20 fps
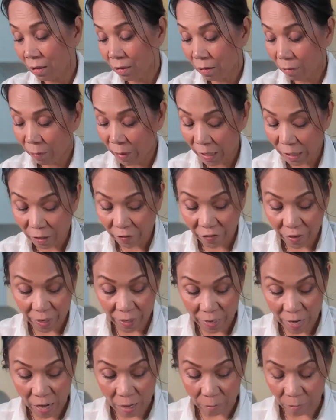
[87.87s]
went to
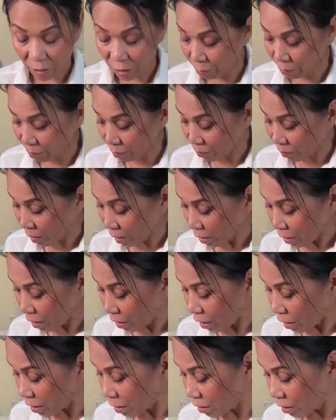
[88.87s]
Vietnam to
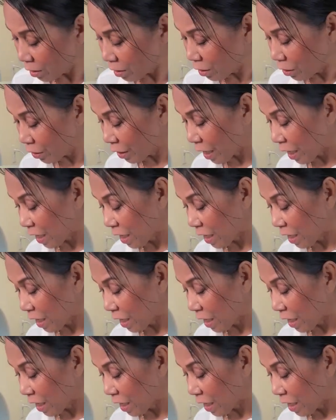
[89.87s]
get